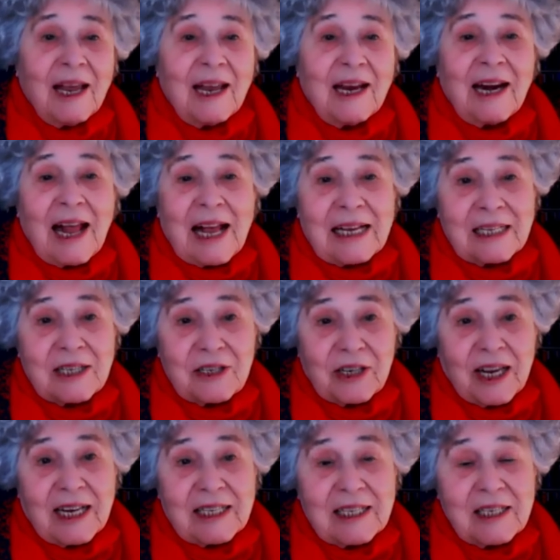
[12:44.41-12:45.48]
and it has
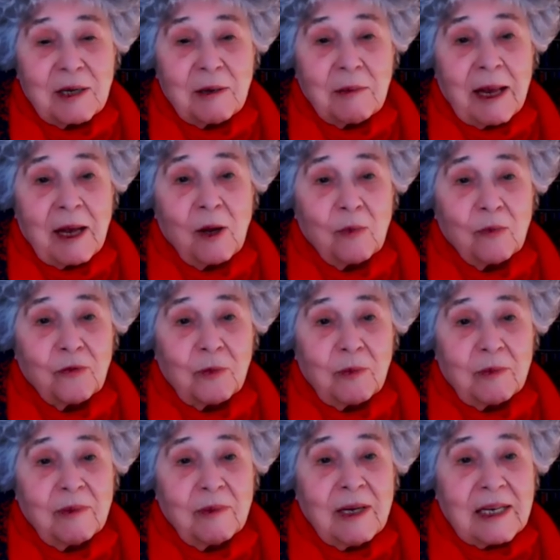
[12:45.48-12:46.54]
to get some help
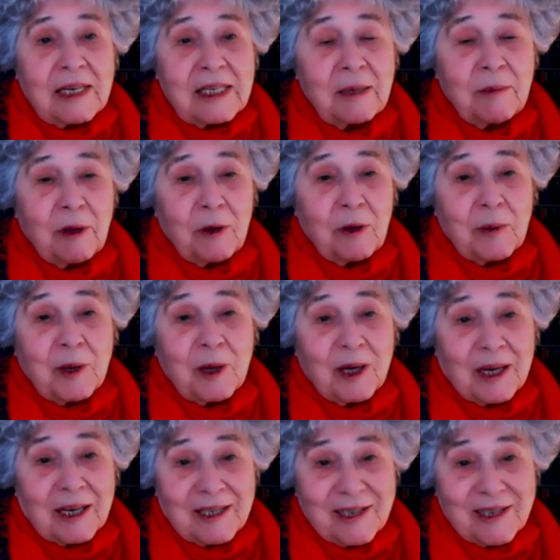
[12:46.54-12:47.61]
from some other
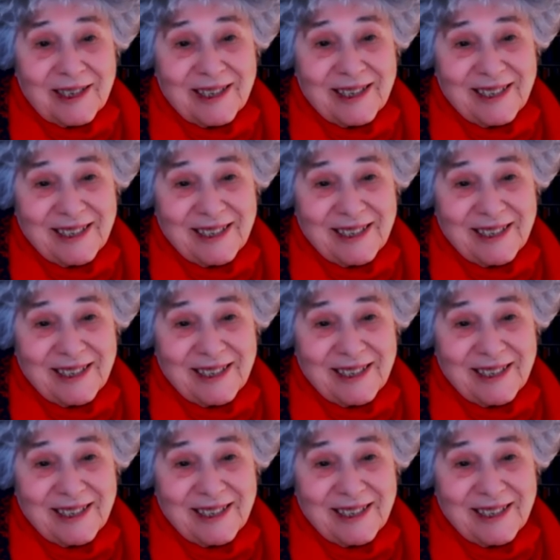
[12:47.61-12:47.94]
parties.